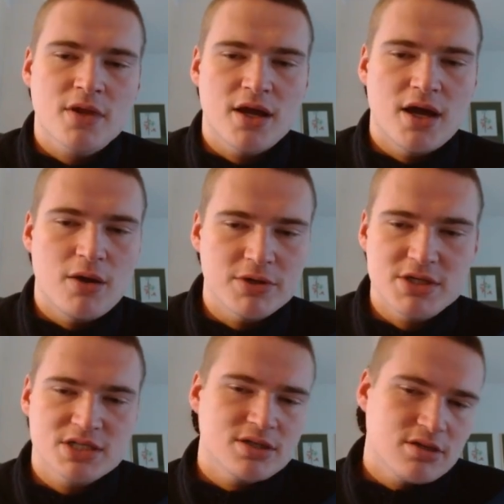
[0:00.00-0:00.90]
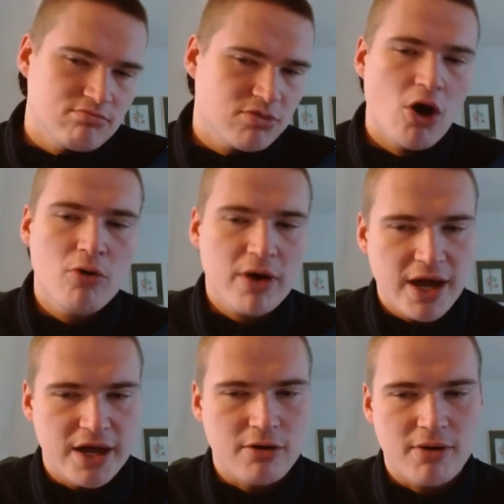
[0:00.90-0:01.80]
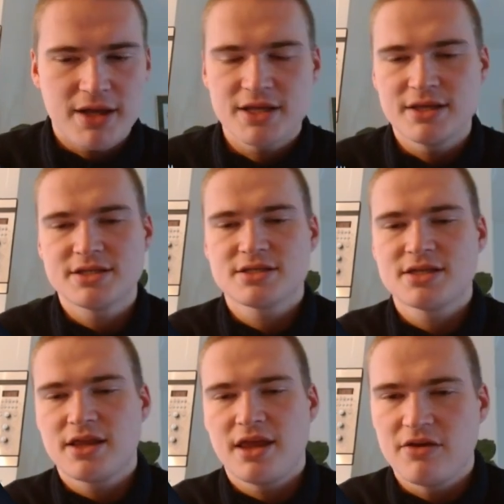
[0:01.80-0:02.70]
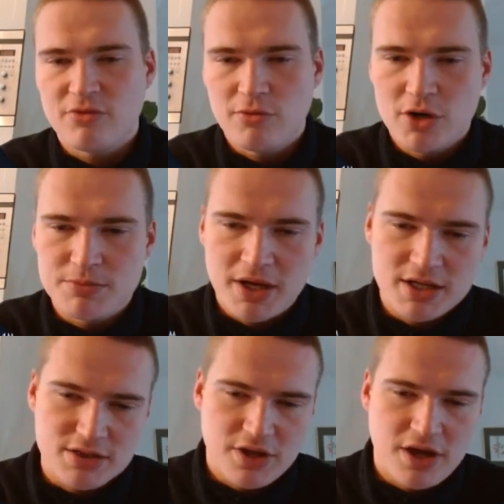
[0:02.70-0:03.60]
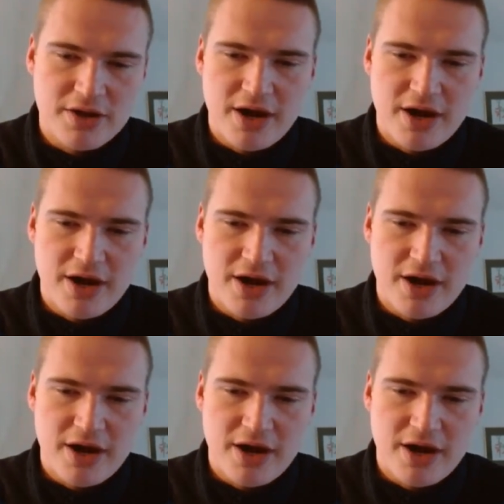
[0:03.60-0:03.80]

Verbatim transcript: Uh, which is okay, all right. This is not the end of the world because, on the other